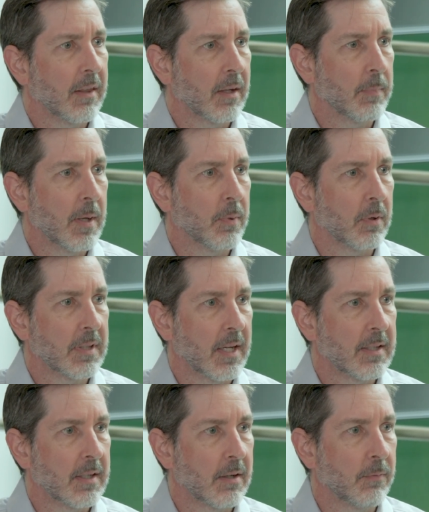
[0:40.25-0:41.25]
I think people
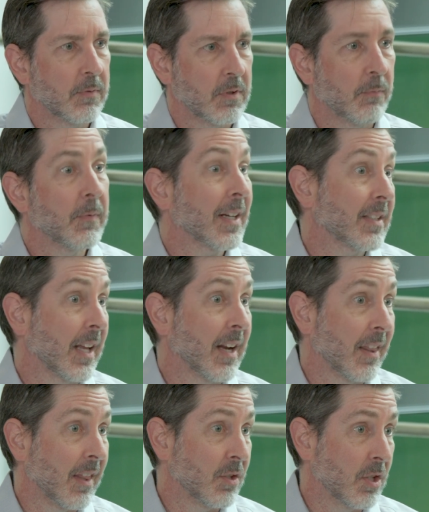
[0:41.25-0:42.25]
tend to sort of fixate
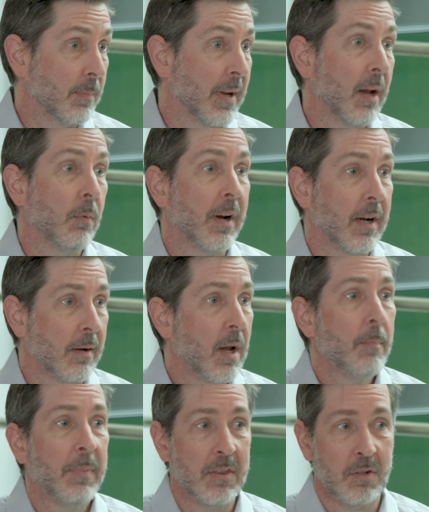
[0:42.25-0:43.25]
on the GPA
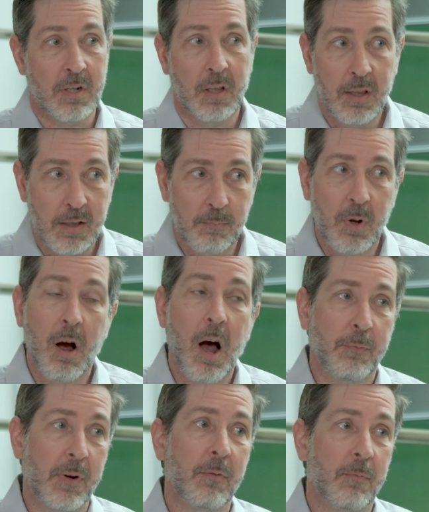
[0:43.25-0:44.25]
but there's
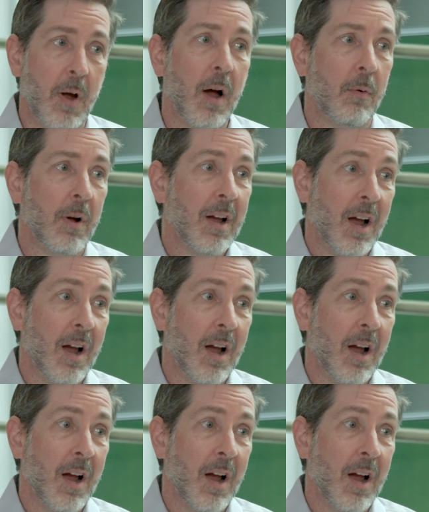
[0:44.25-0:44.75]
often a